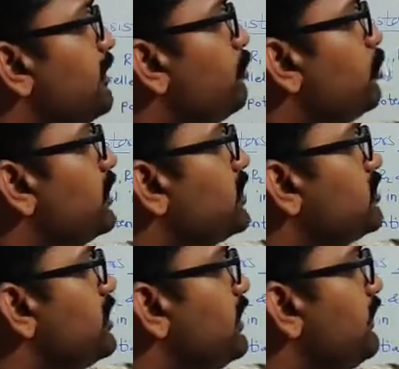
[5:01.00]
that
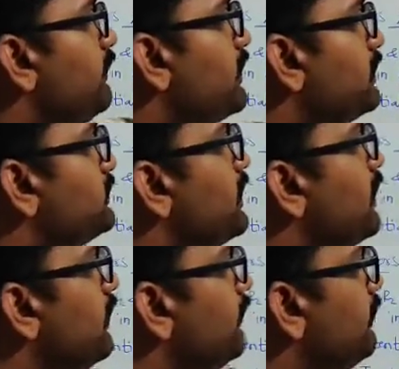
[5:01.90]
potential difference
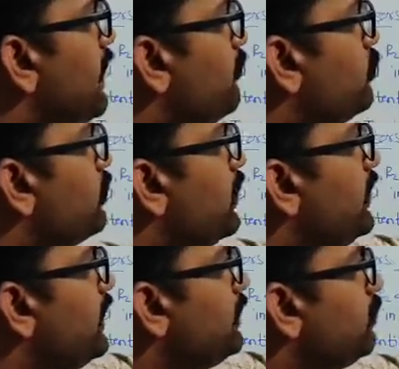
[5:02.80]
we have to
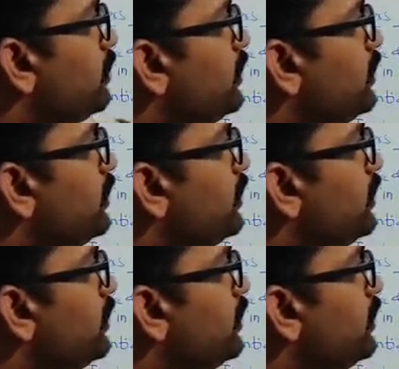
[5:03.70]
connect